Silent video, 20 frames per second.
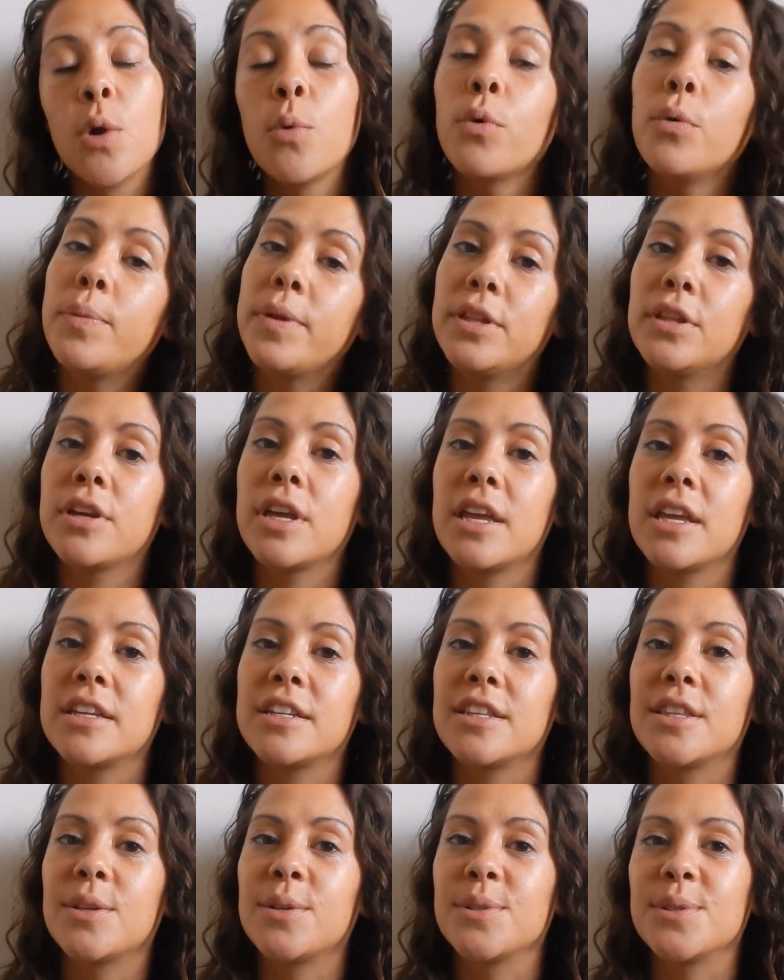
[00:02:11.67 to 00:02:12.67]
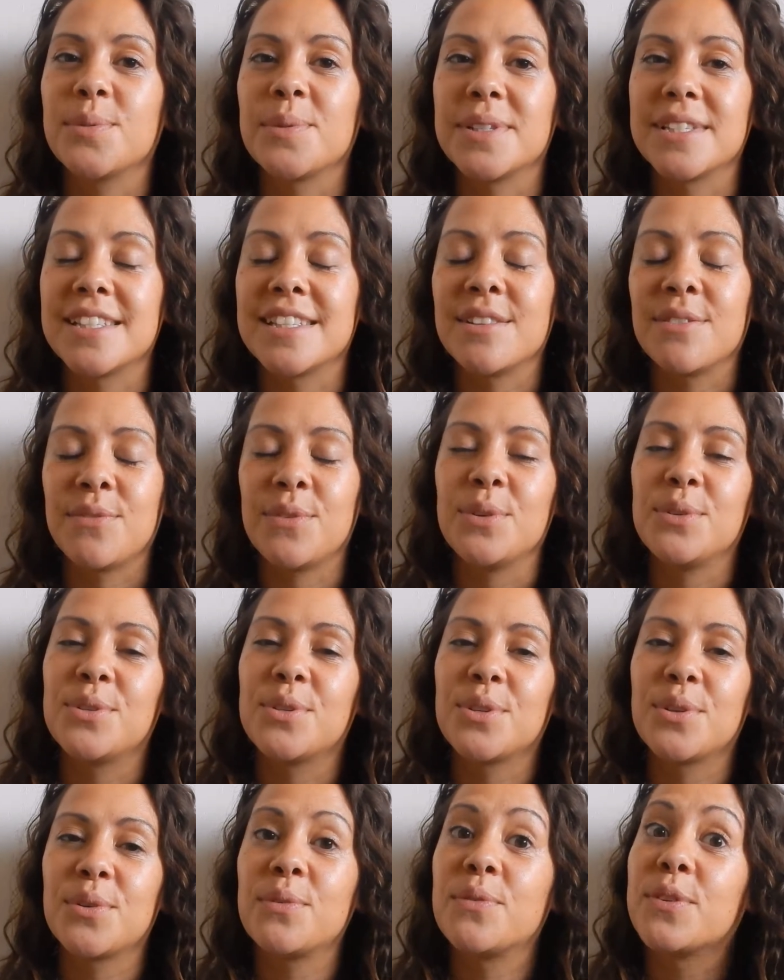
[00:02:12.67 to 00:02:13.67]
We'll be looking into those ones in the
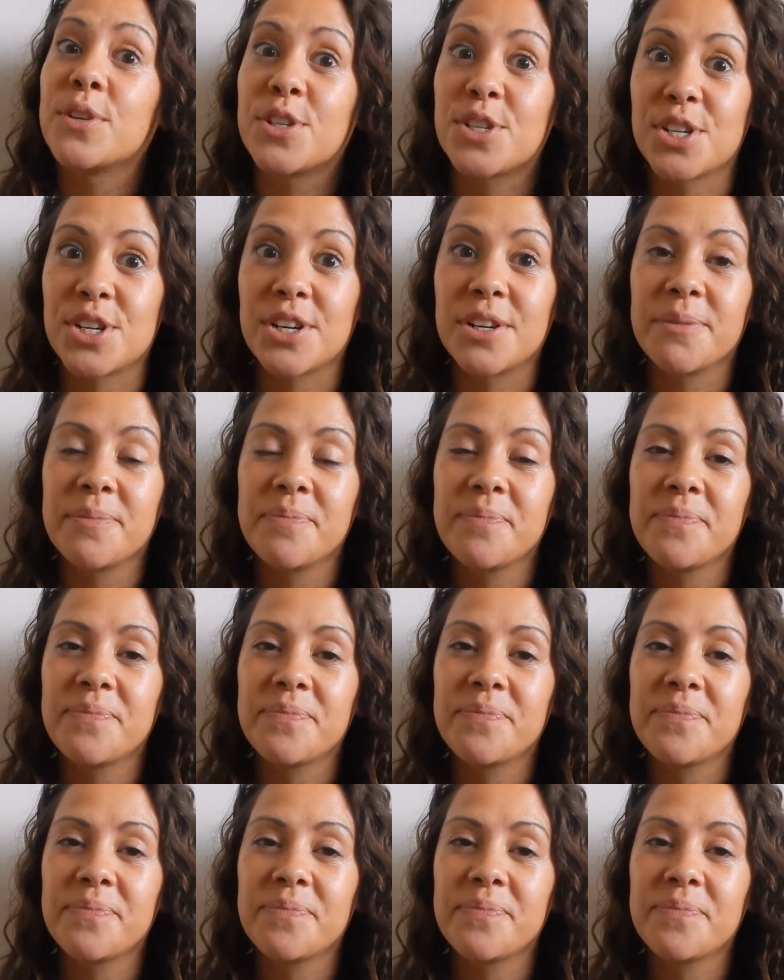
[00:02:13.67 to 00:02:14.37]
future though for sure.